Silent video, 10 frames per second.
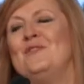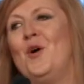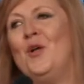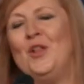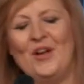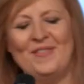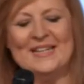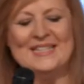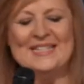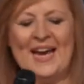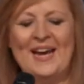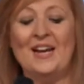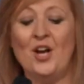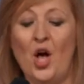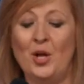You've all heard that
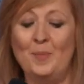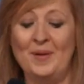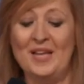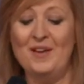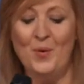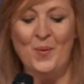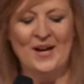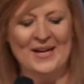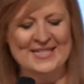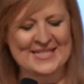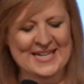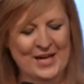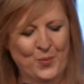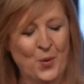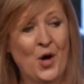saying, I'll believe it when I see
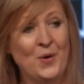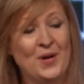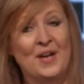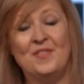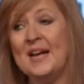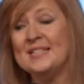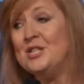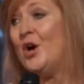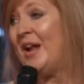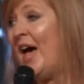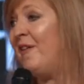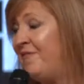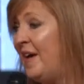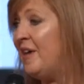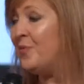it. Well, that's not how
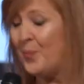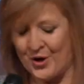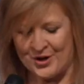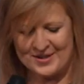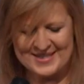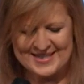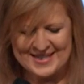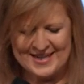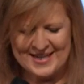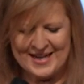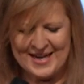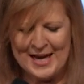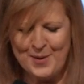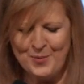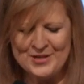faith works.
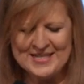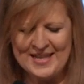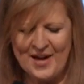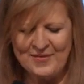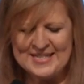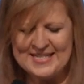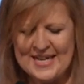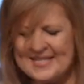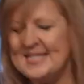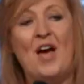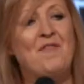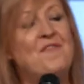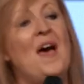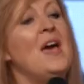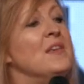Hebrews 11 says, Now
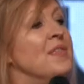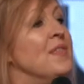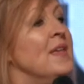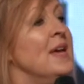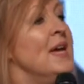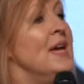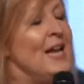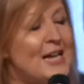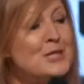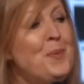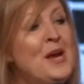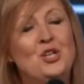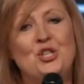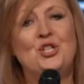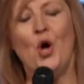faith is
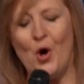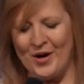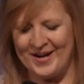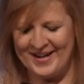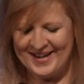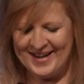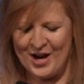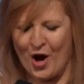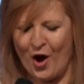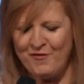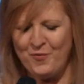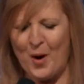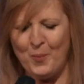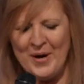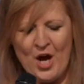being sure of
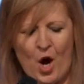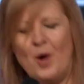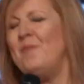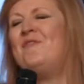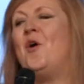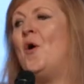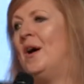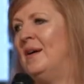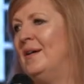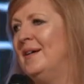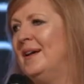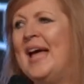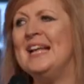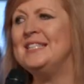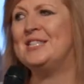what we hope for
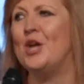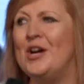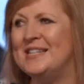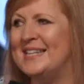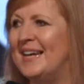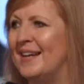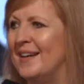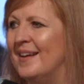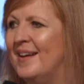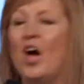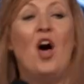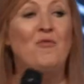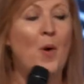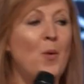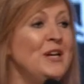and certain
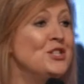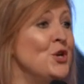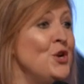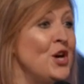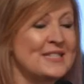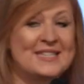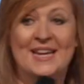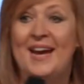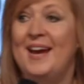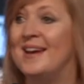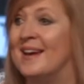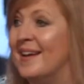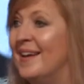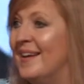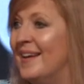of what we do not see.